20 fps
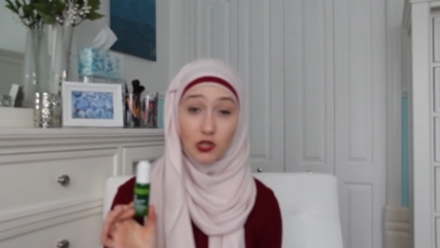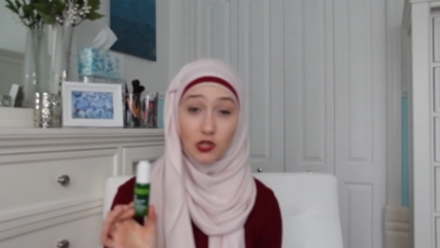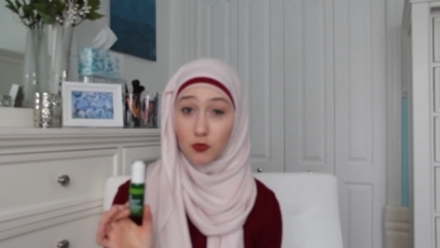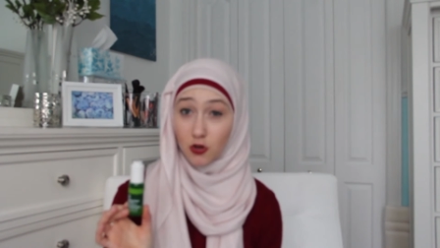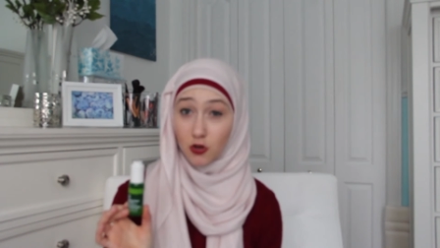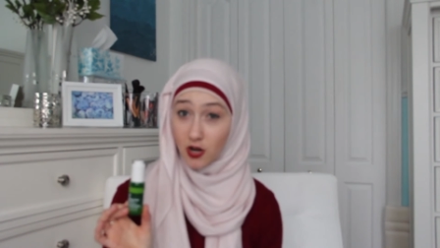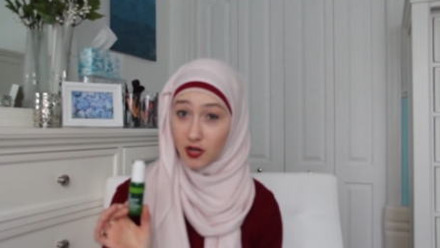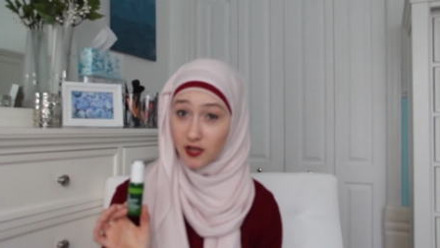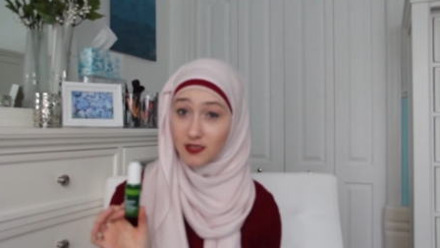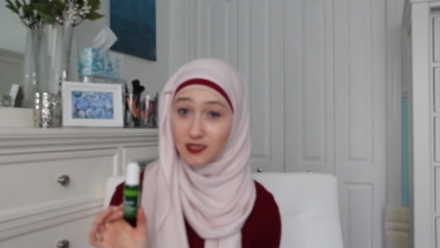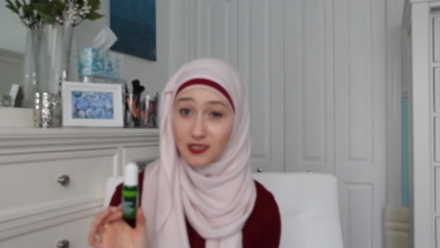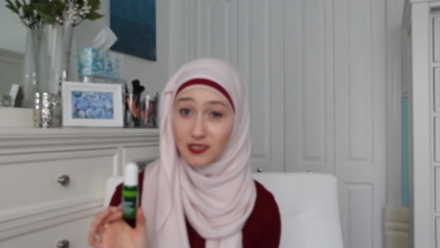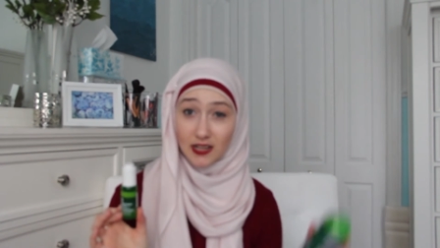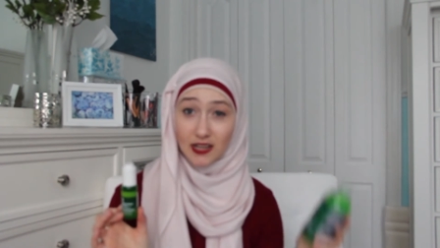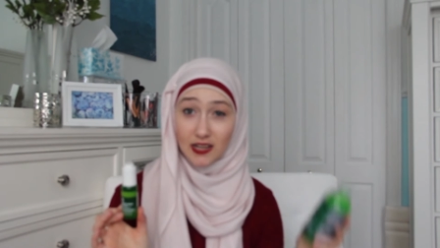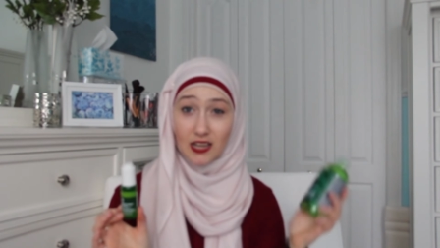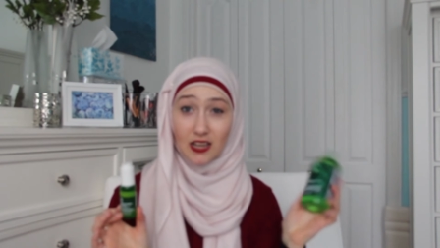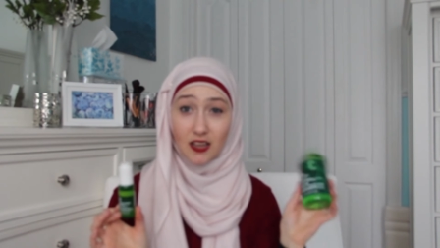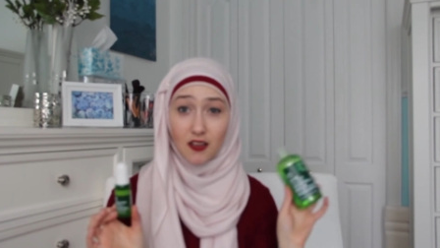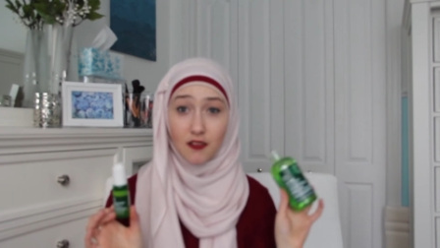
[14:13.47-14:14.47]
products that I
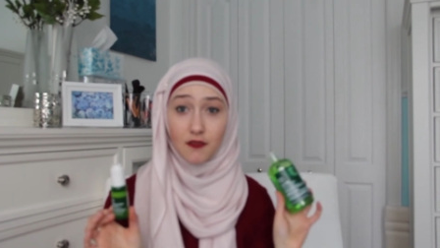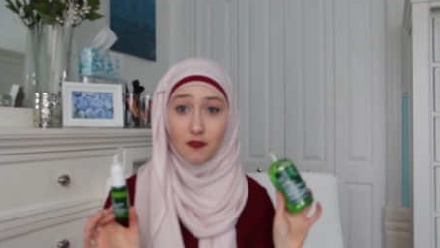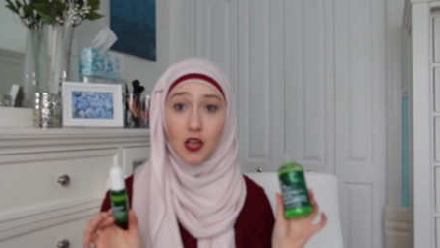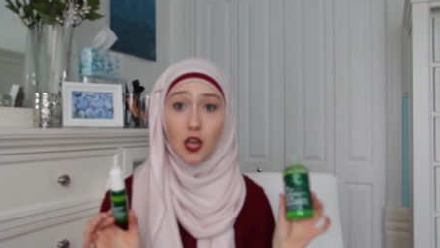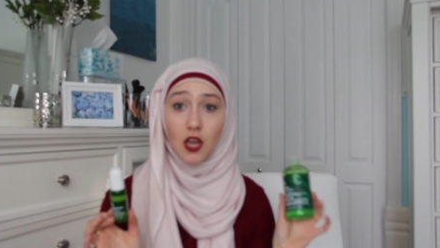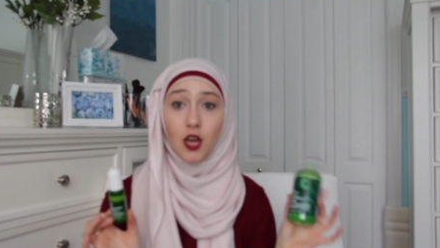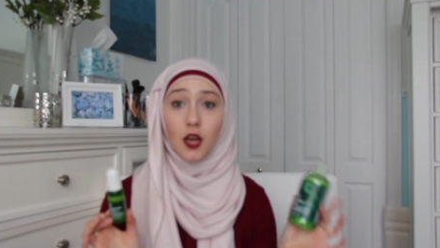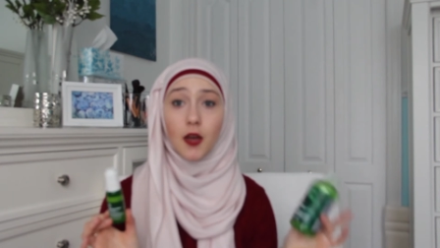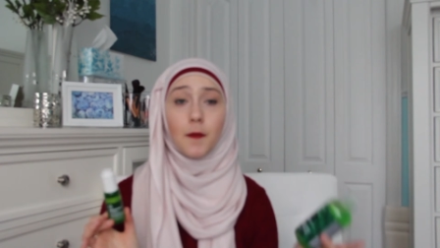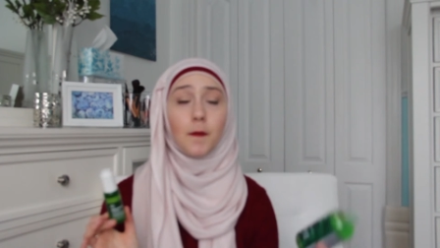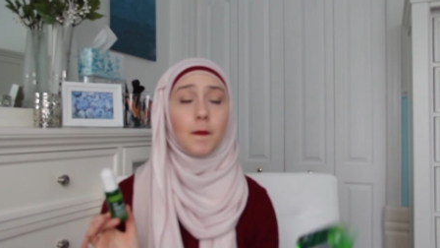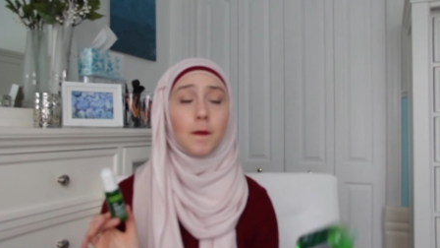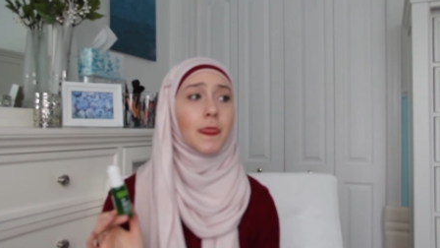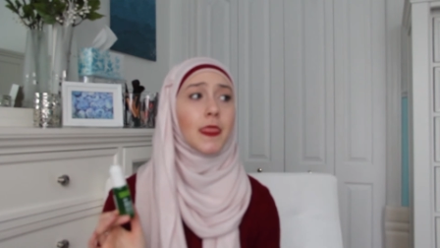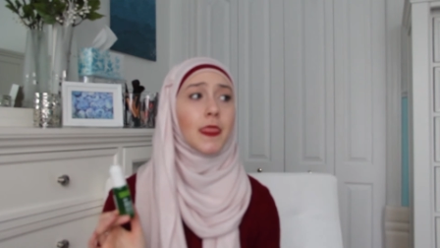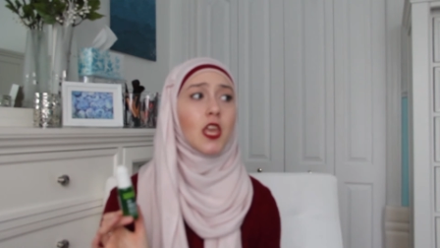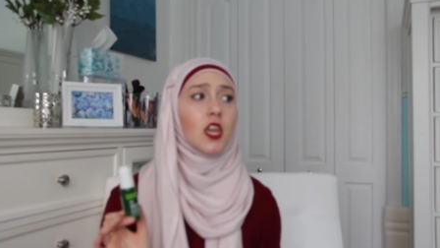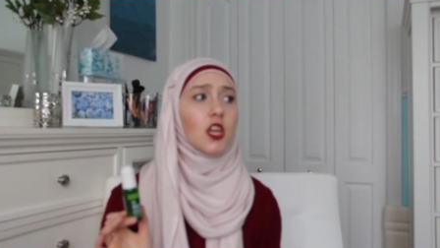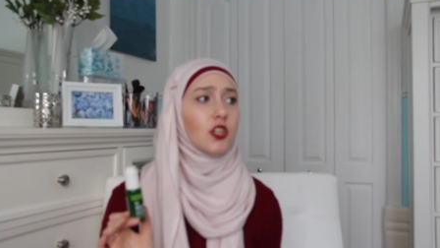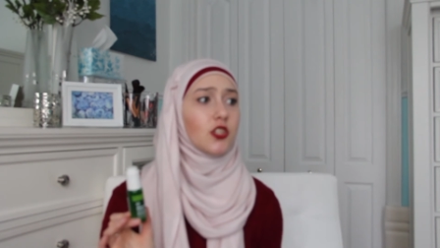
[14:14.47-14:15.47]
have,
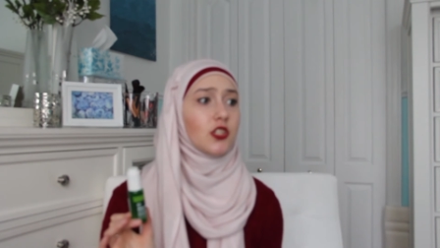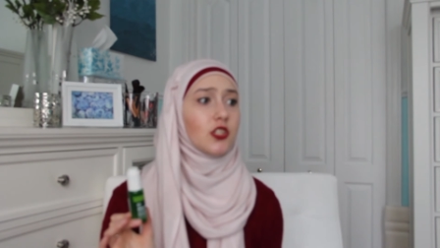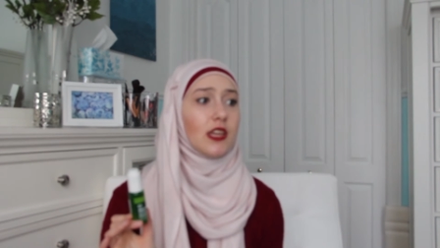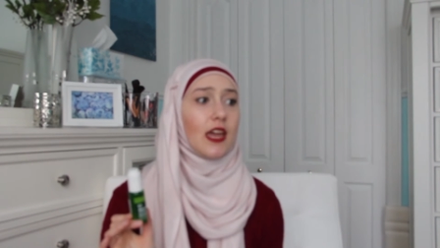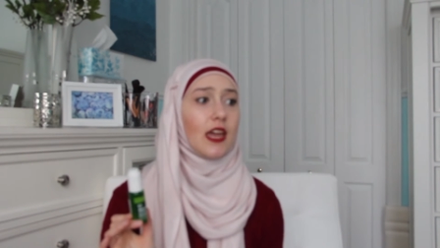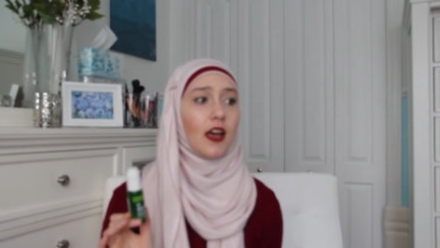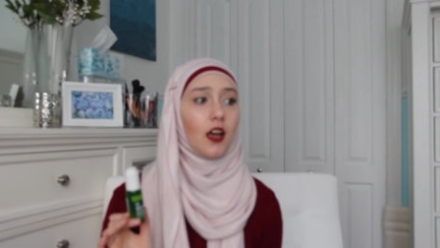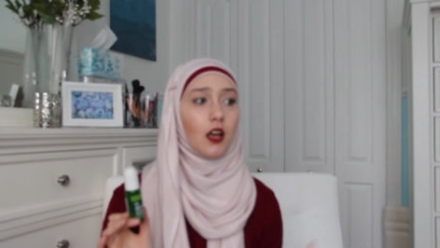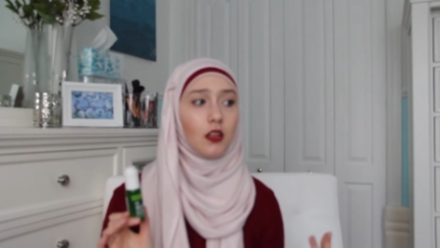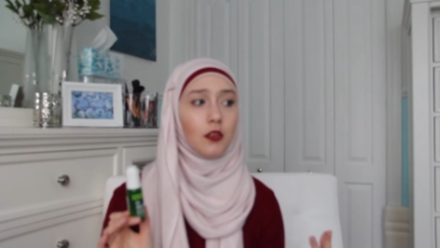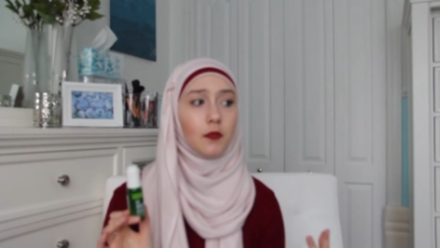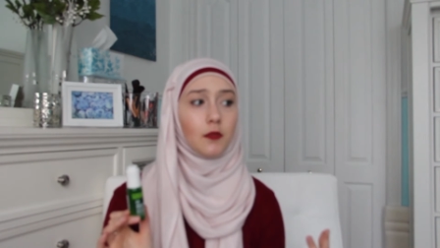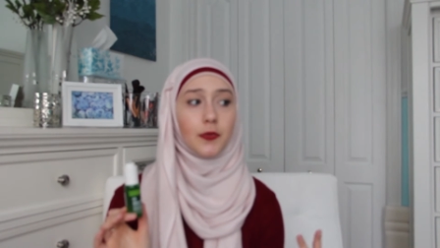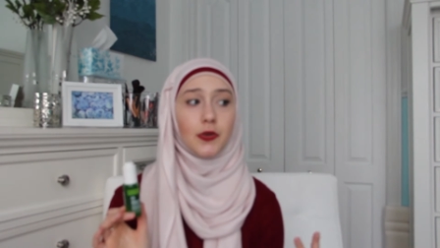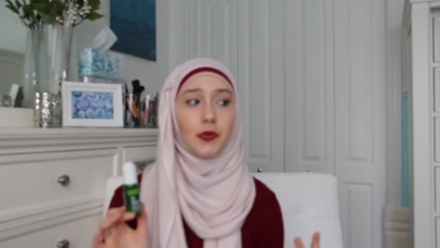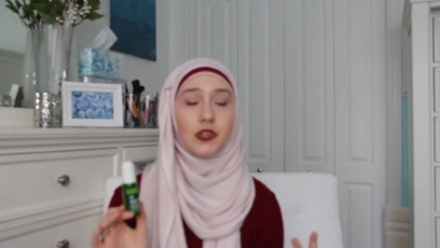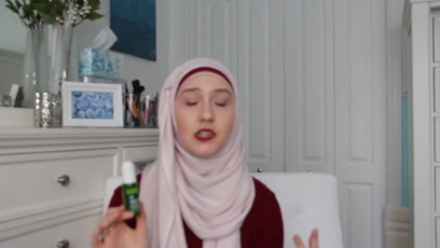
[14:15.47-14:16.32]
to help